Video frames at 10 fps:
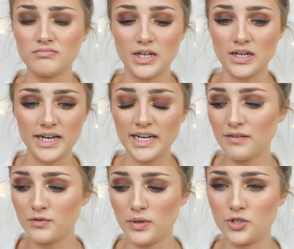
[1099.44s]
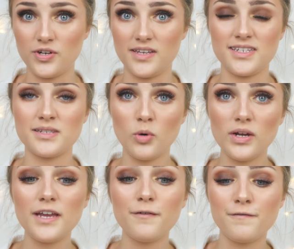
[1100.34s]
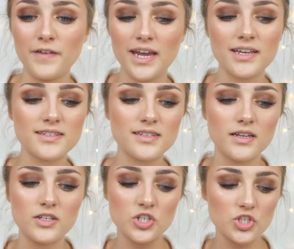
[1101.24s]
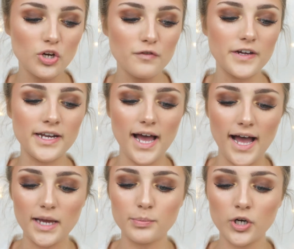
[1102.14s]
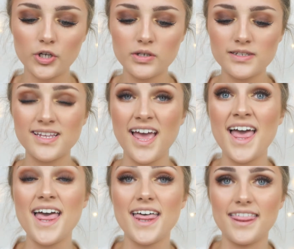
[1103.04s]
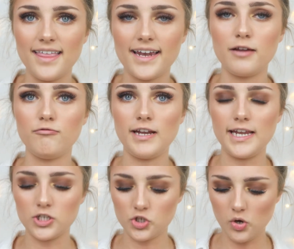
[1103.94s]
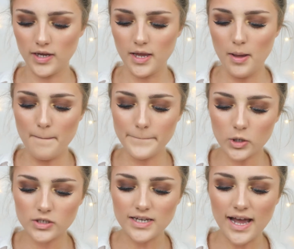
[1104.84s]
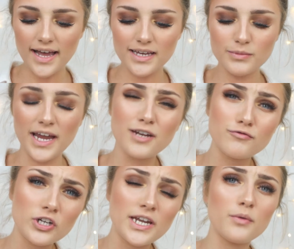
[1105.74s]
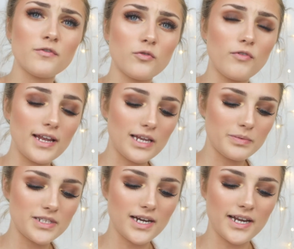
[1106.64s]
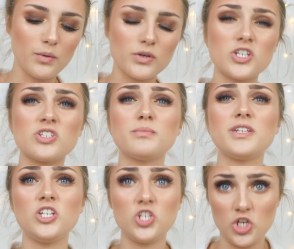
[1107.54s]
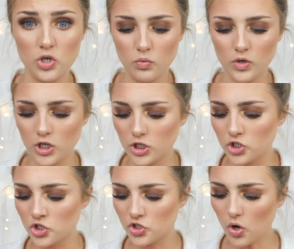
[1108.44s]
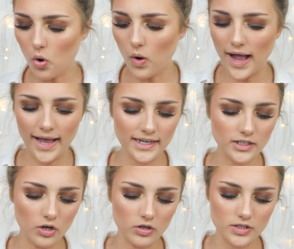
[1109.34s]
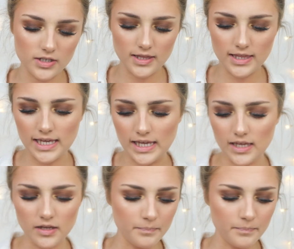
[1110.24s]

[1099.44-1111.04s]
I kind of have no interest. It's more like face stuff and eye products that I really enjoy. But I am kind of running out for a red lipstick and I wanted something new. So I got the